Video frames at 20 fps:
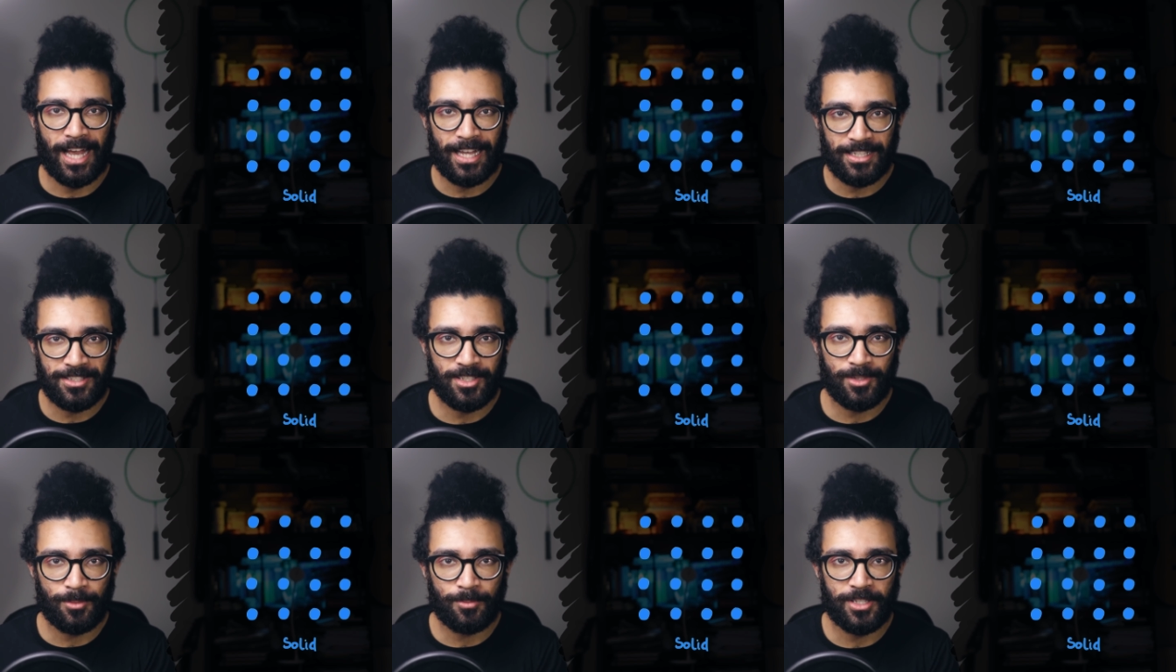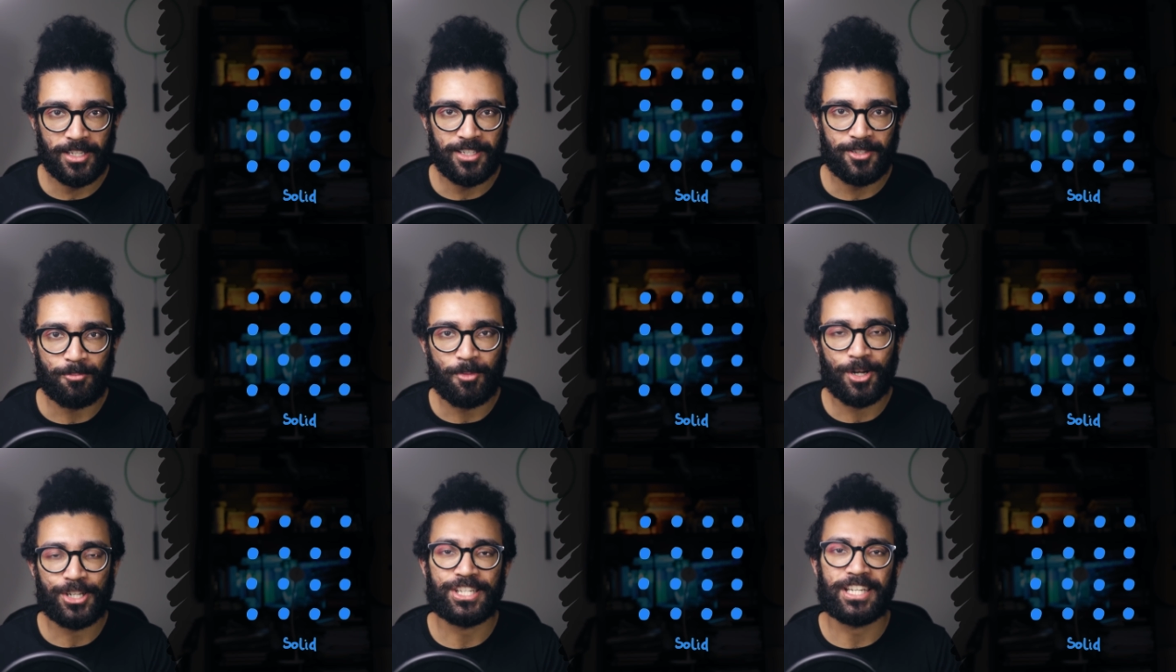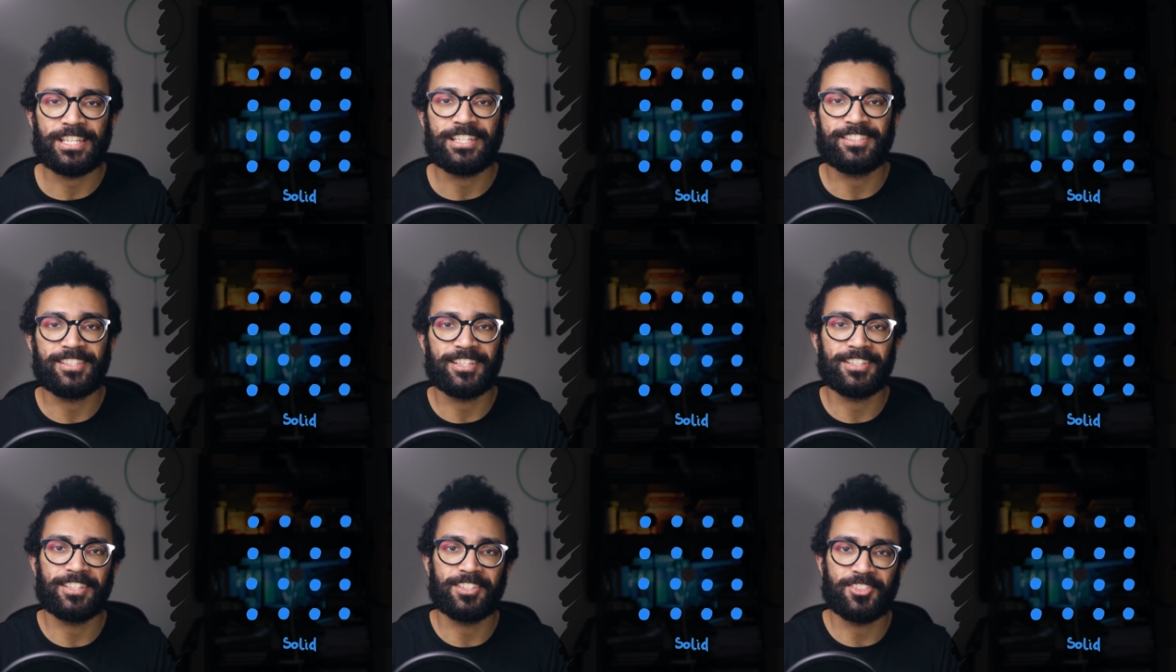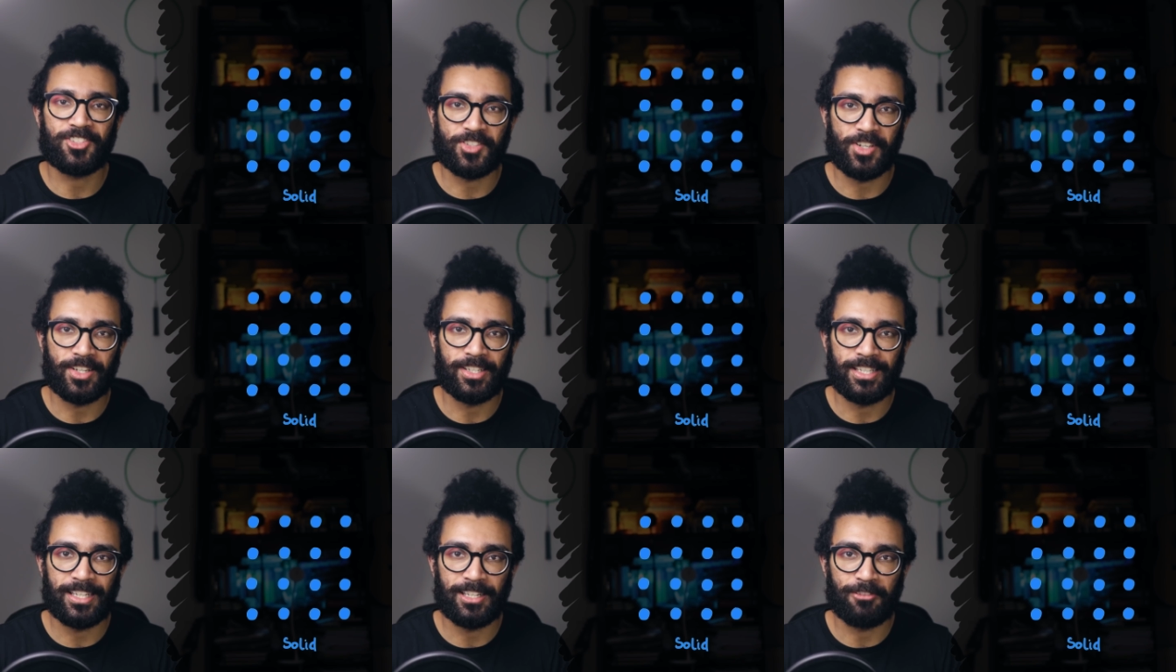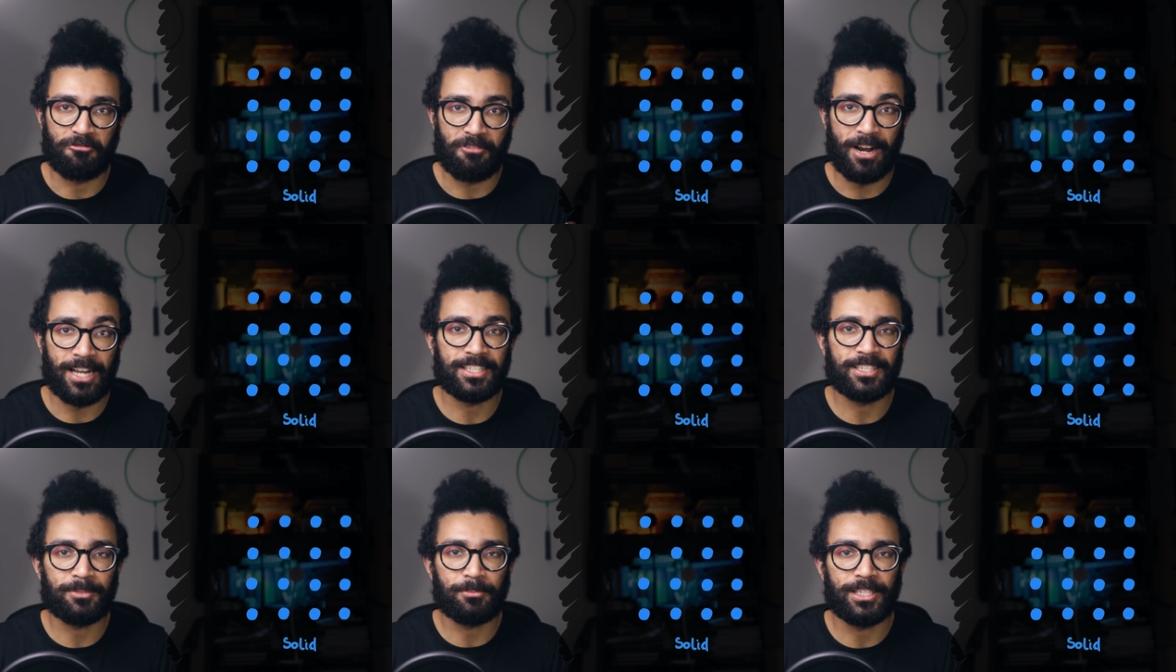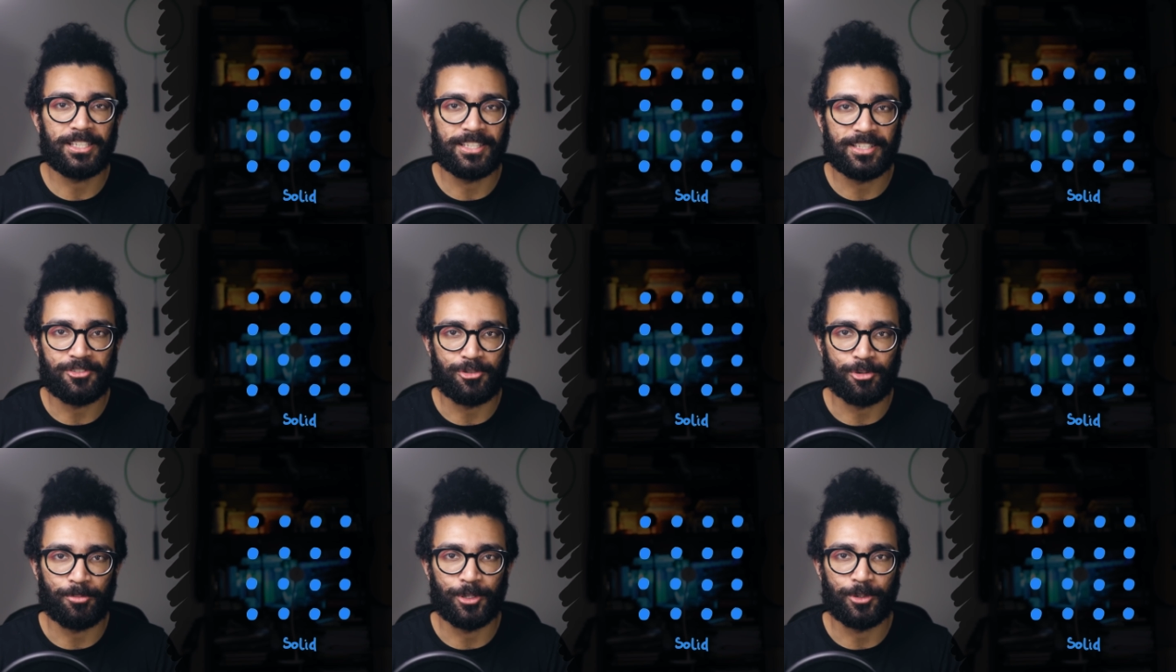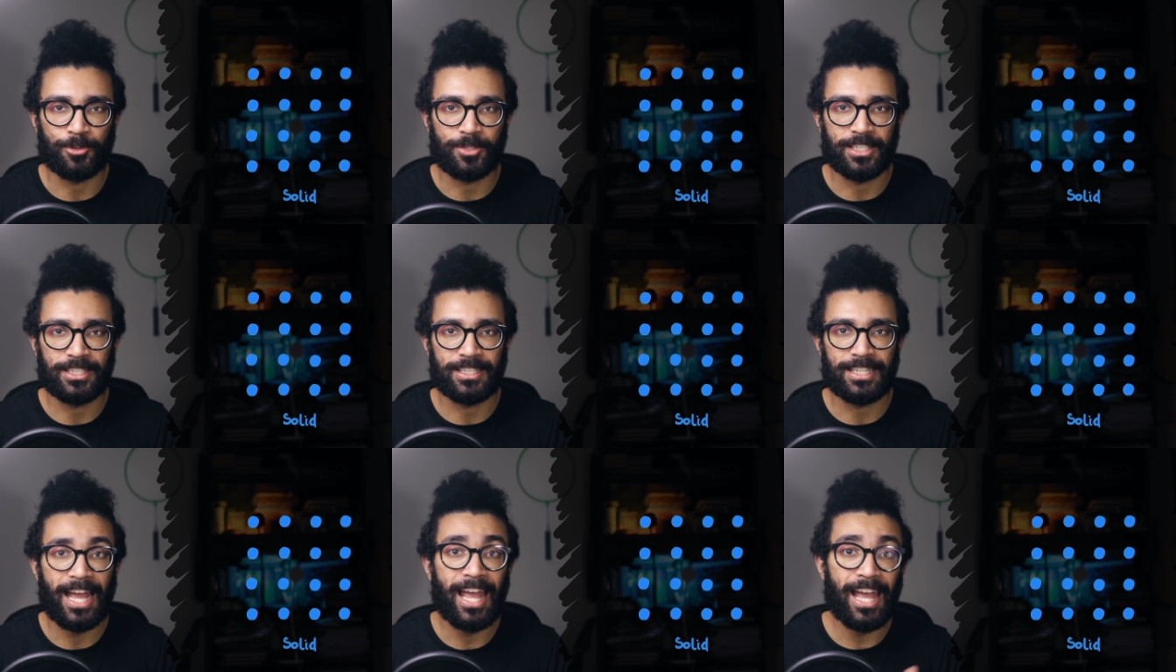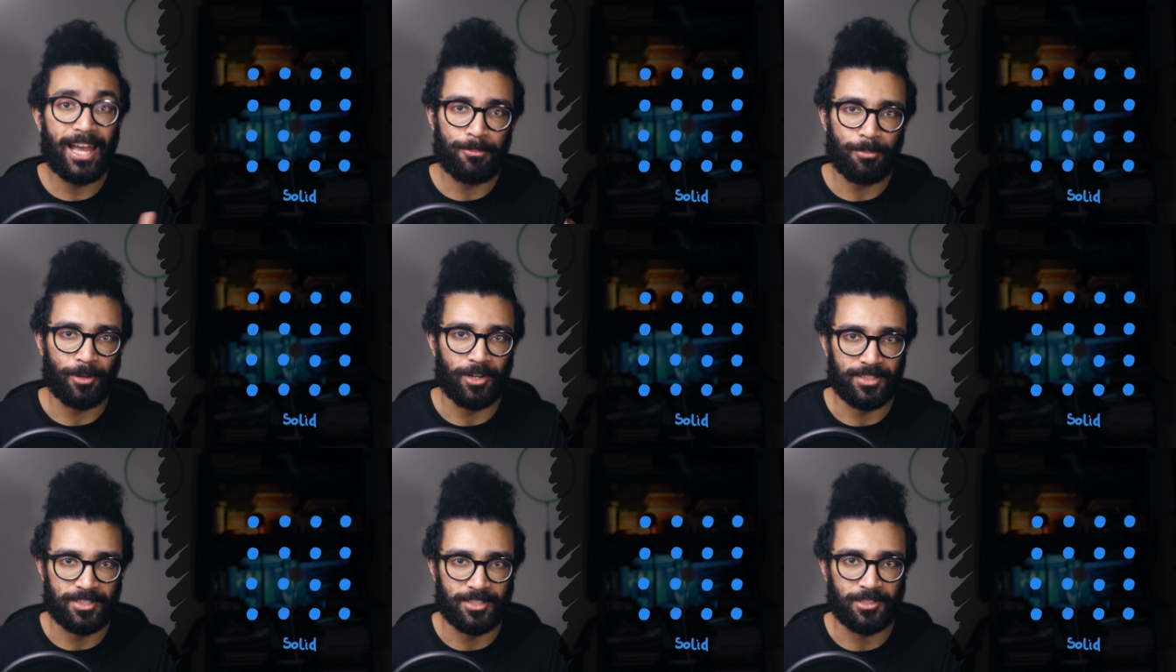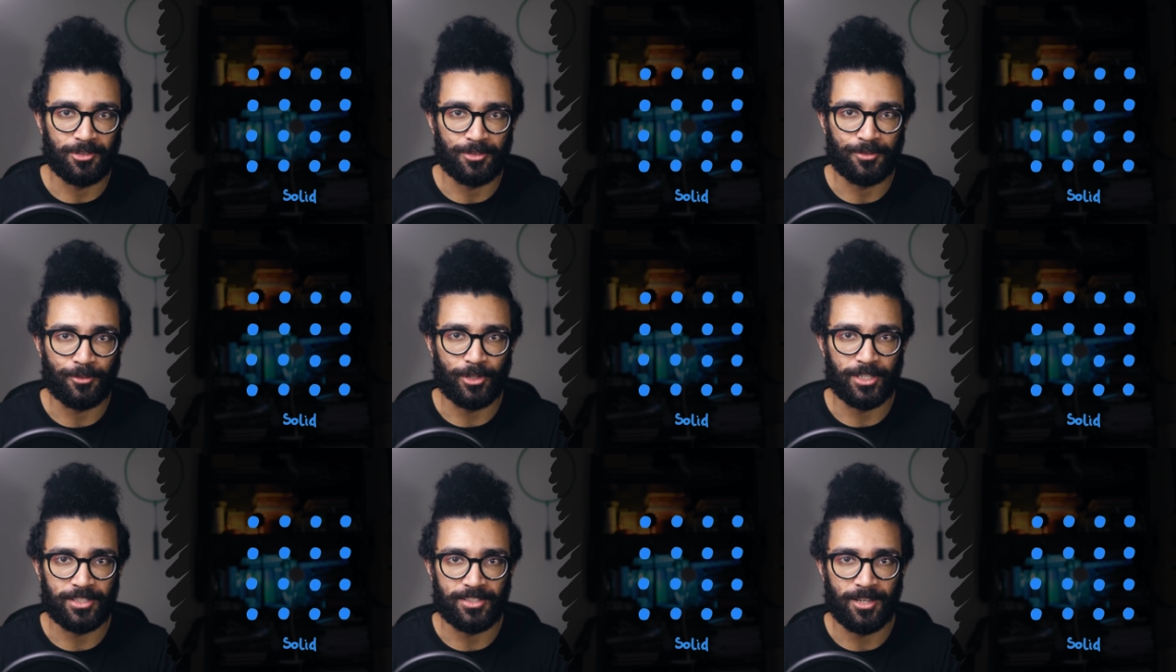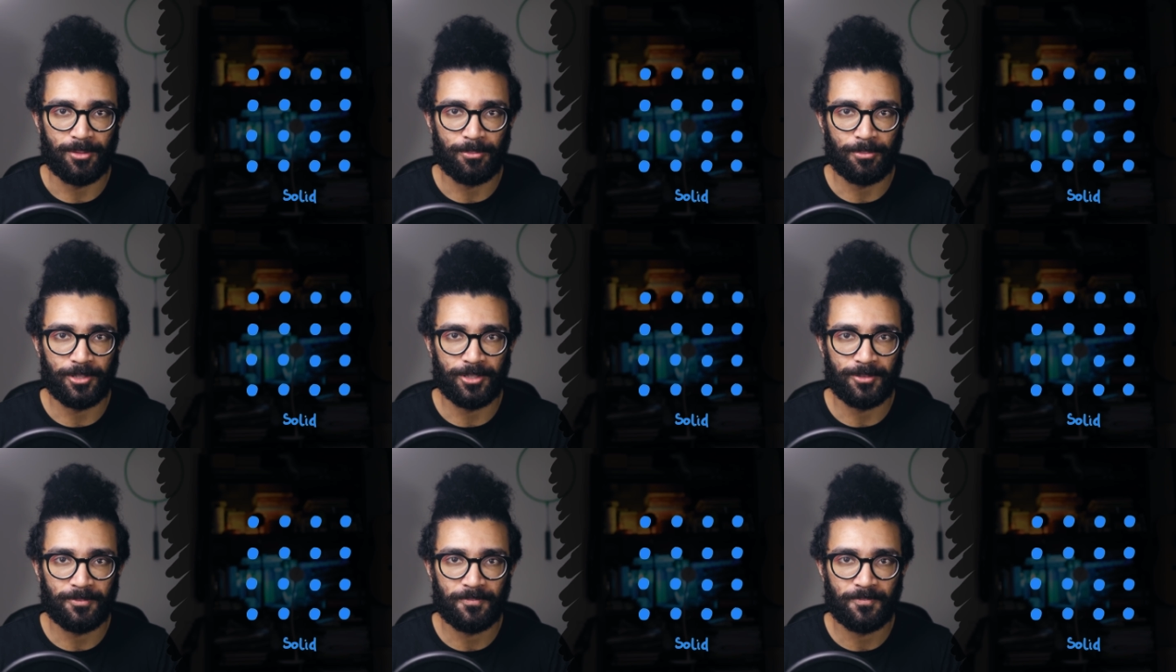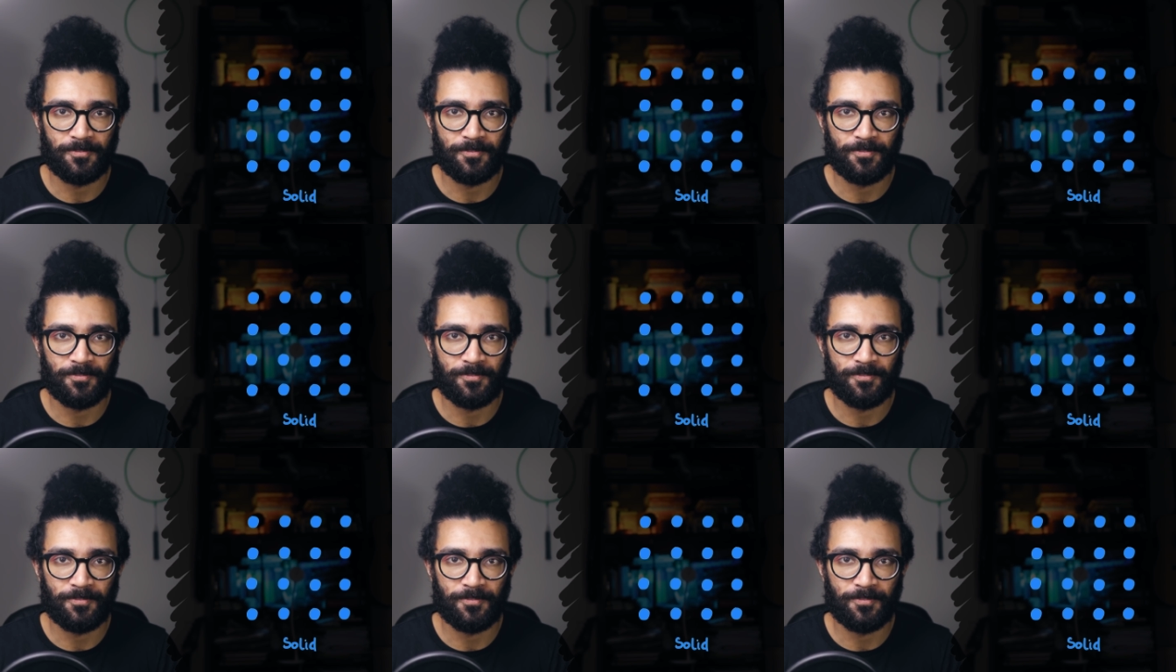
atoms is much easier than studying randomly distributed air particles, for example.